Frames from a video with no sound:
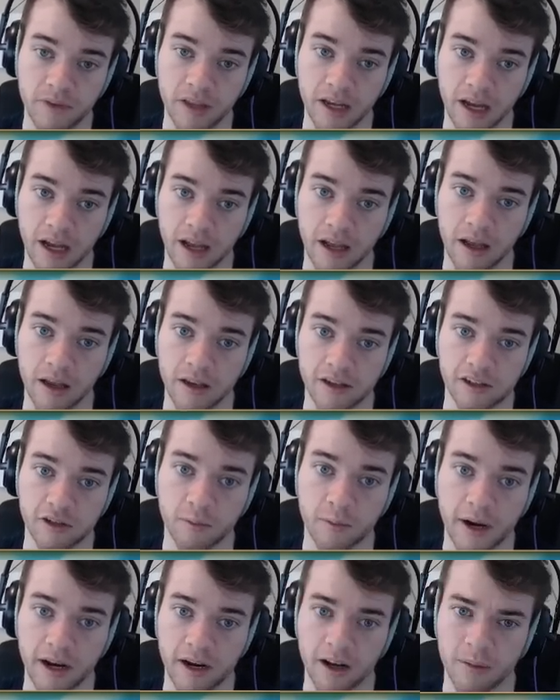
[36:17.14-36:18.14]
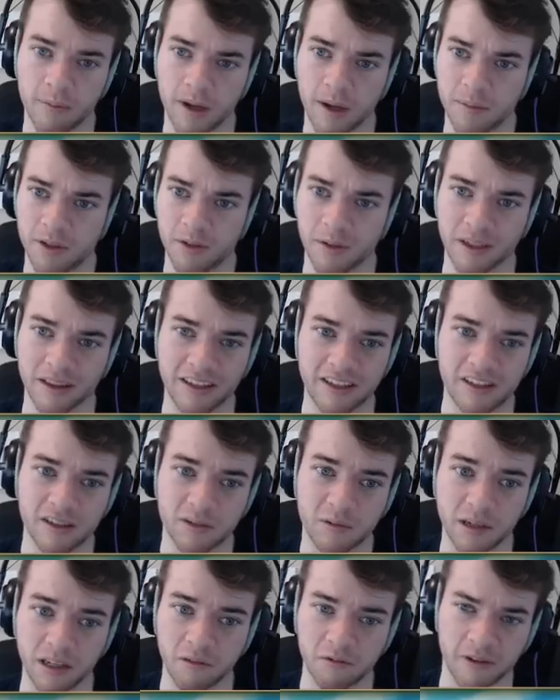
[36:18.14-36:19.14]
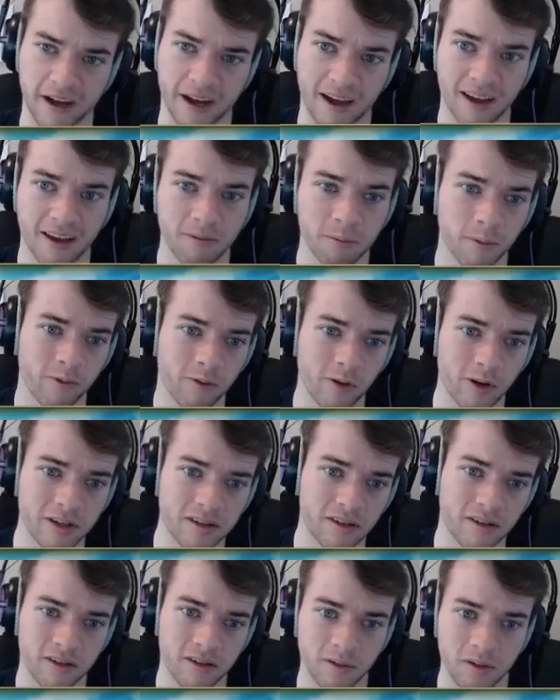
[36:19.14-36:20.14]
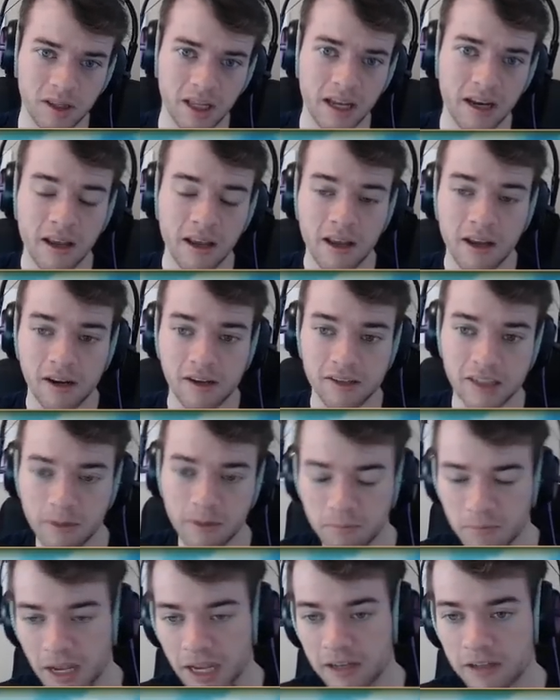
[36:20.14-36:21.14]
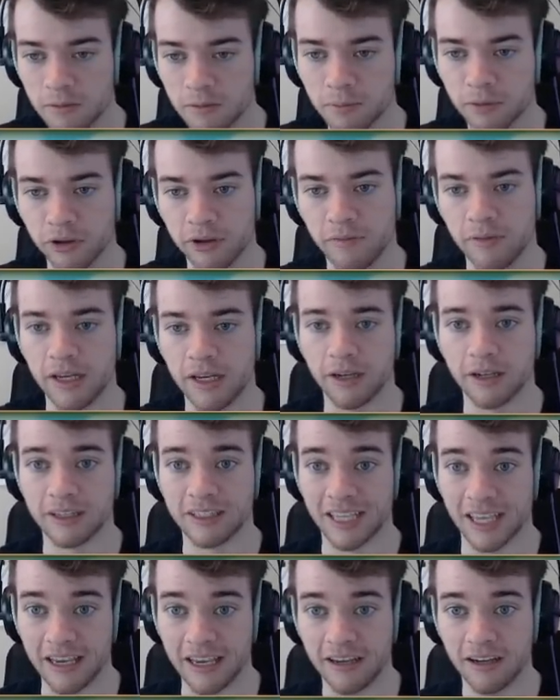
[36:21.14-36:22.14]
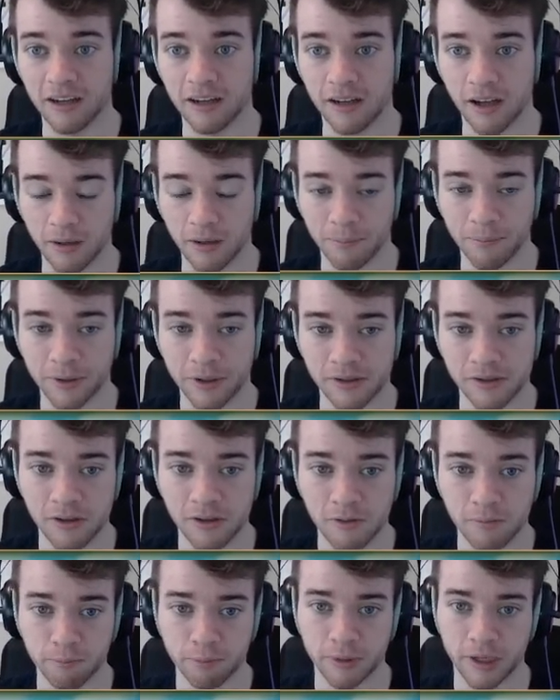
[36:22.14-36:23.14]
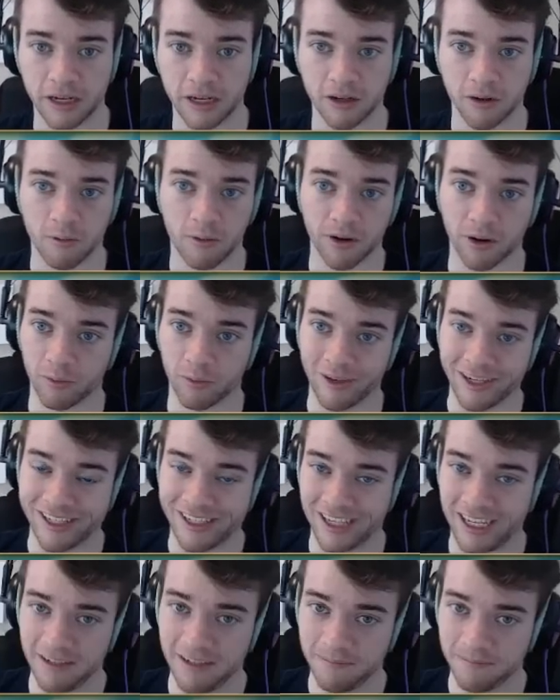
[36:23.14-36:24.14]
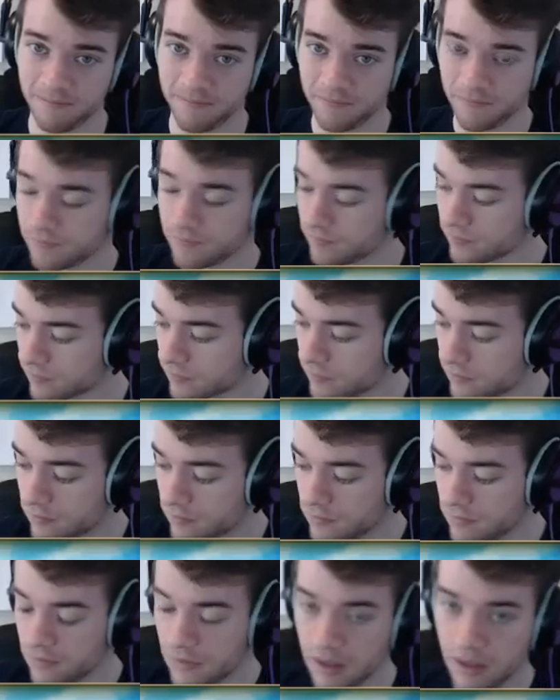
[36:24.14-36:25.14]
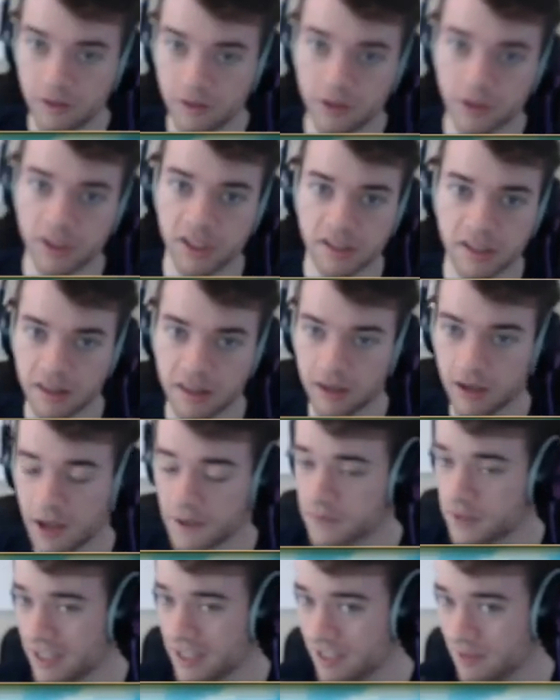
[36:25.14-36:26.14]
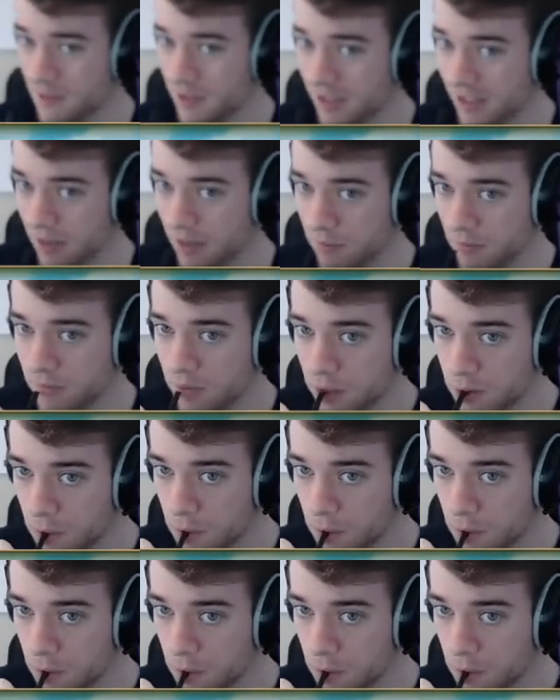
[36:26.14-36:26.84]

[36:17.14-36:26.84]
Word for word: uh, Swinub up to at least 25 before I start doing that, because I, I do believe that he could take a Pursuit, but I don't want to risk it. So just on the off chance, I'm going to let him